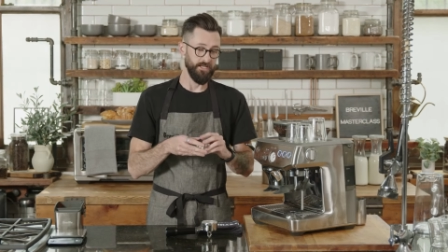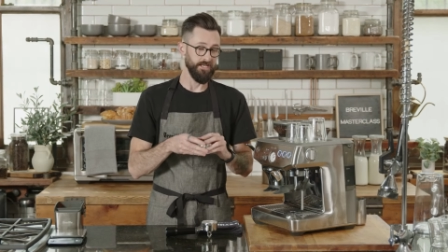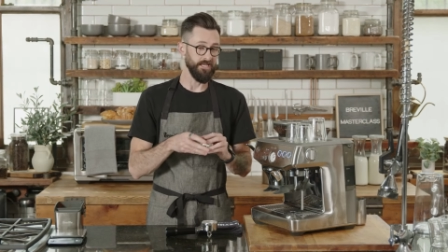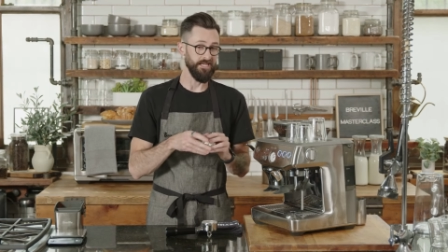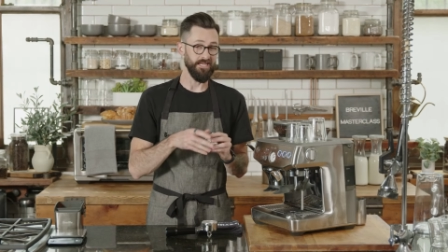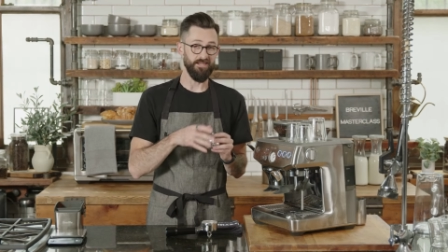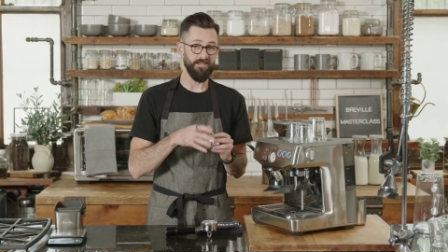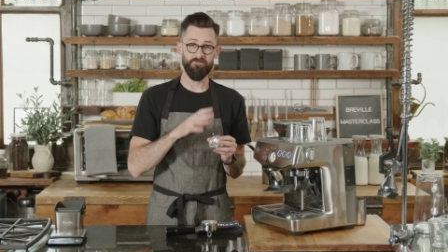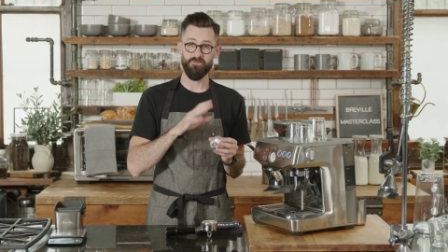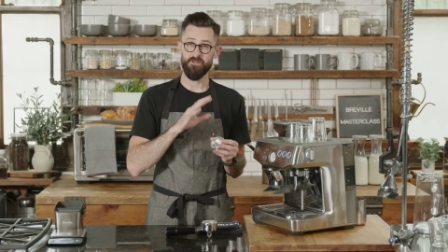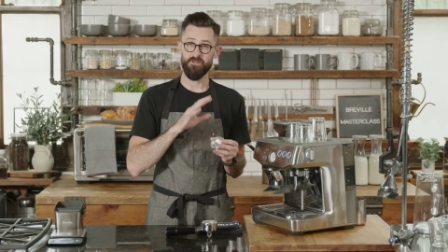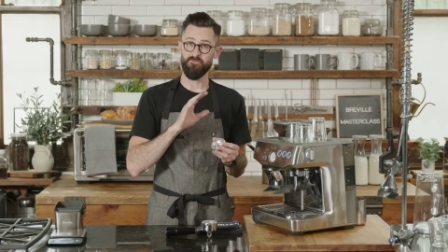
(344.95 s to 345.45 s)

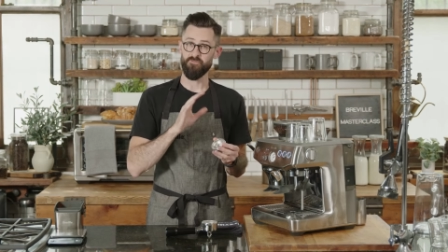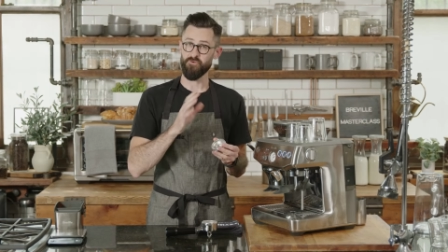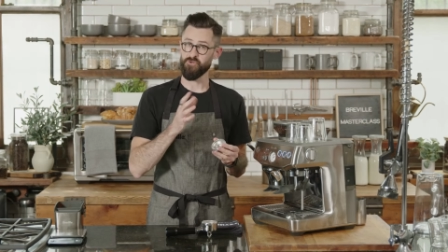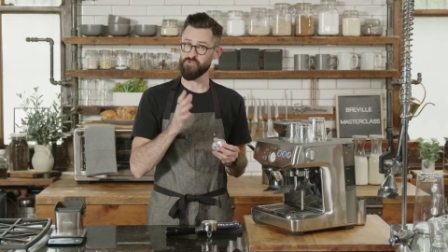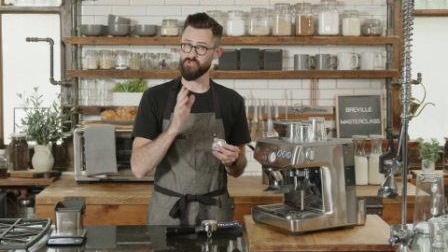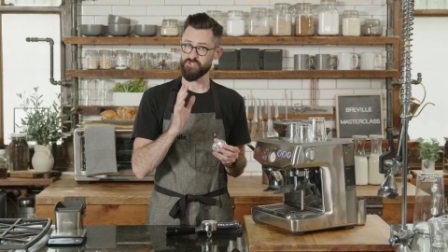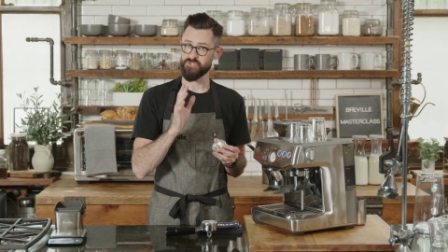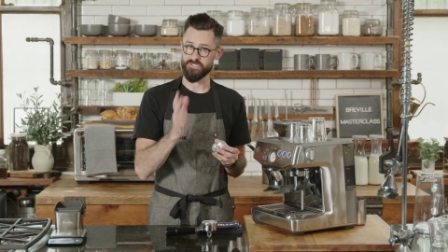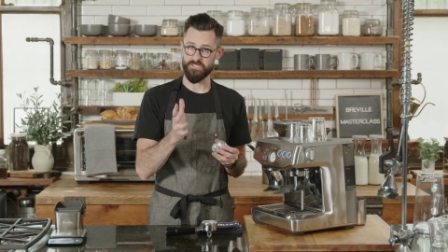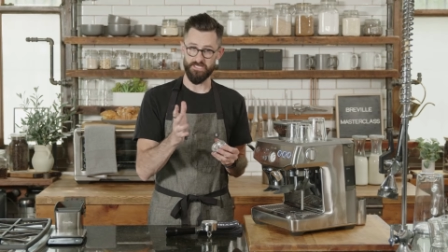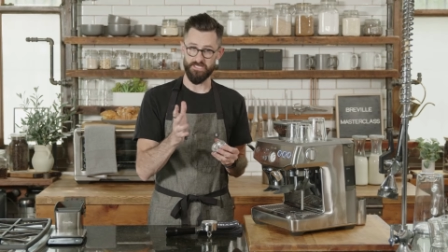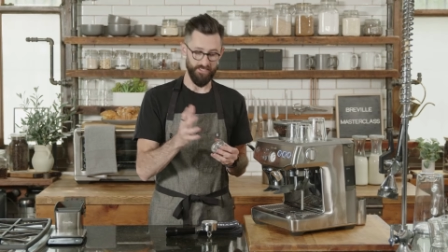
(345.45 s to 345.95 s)
even if you're
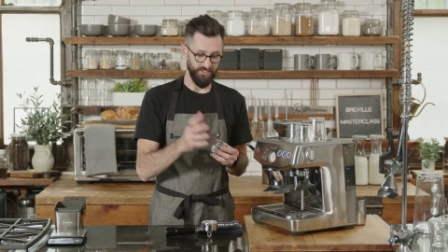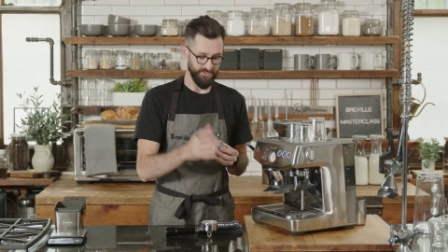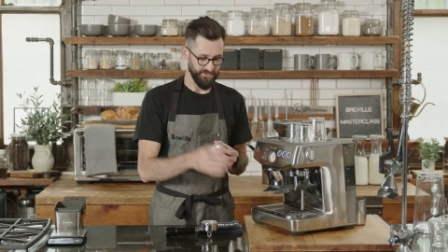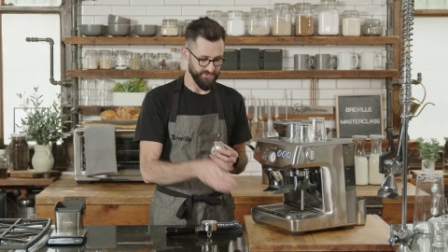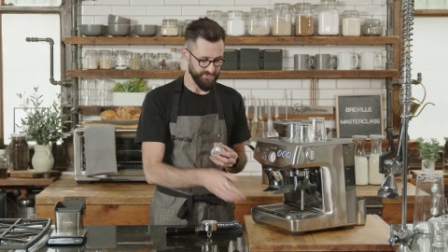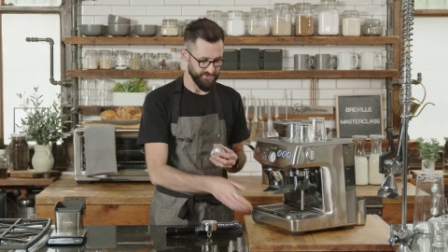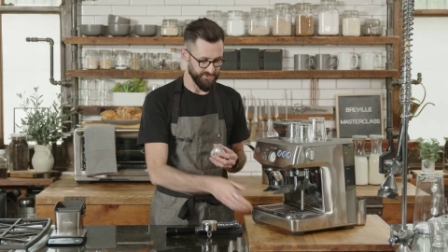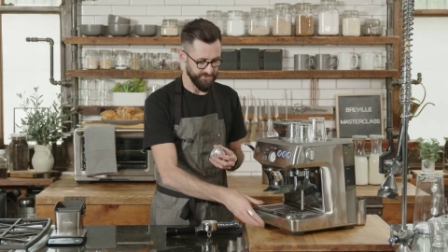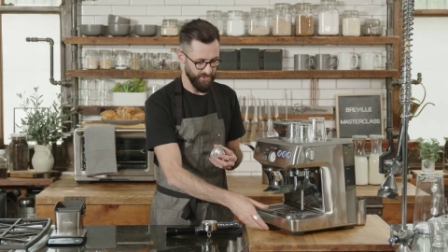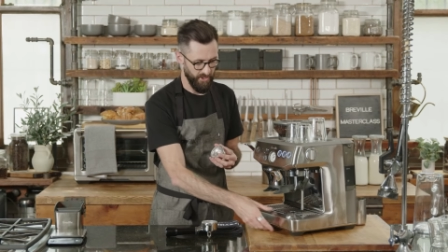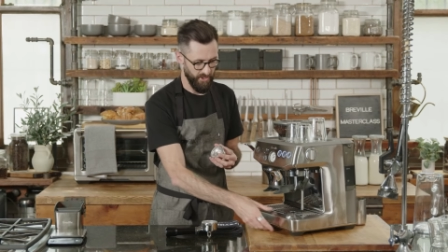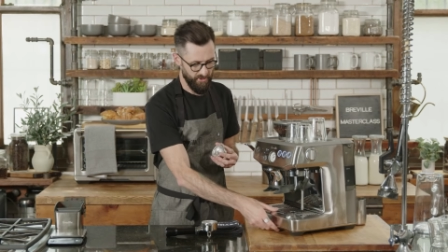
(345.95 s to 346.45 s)
just getting
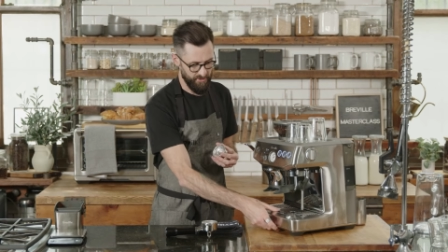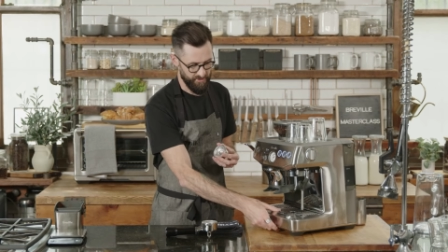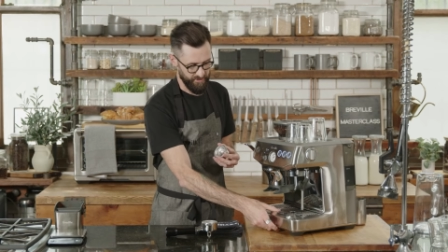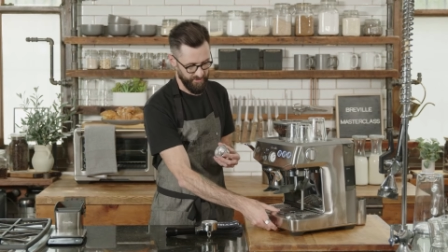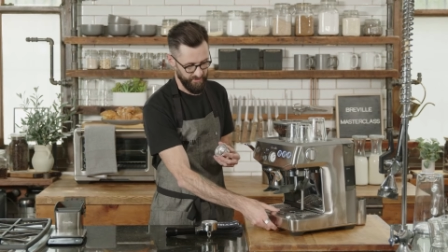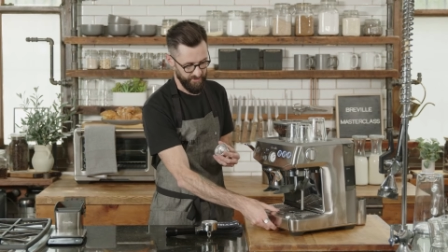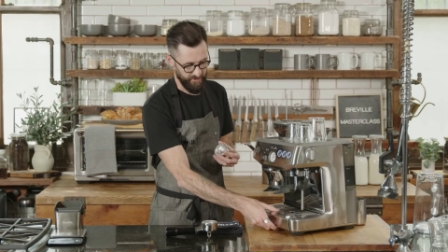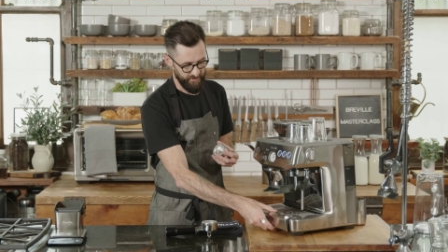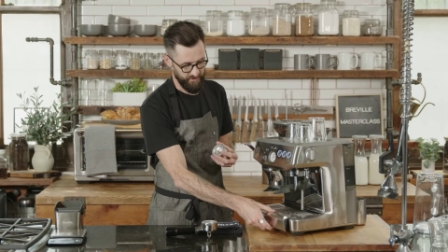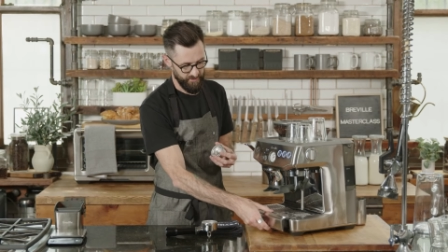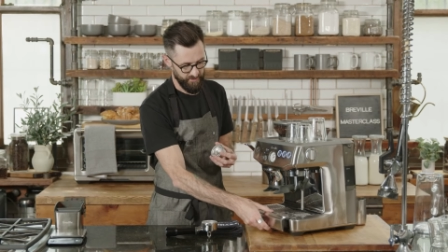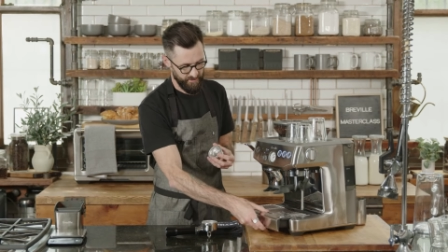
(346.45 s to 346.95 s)

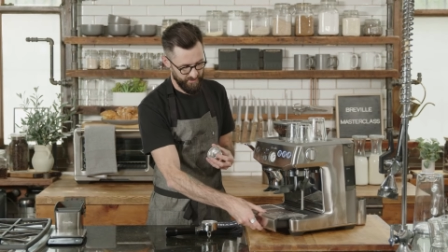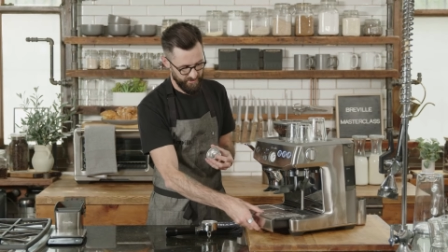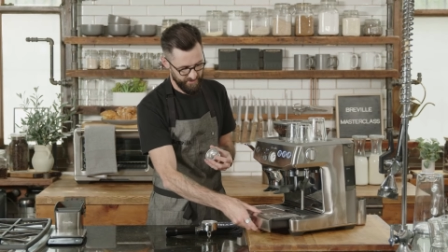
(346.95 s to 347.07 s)
started,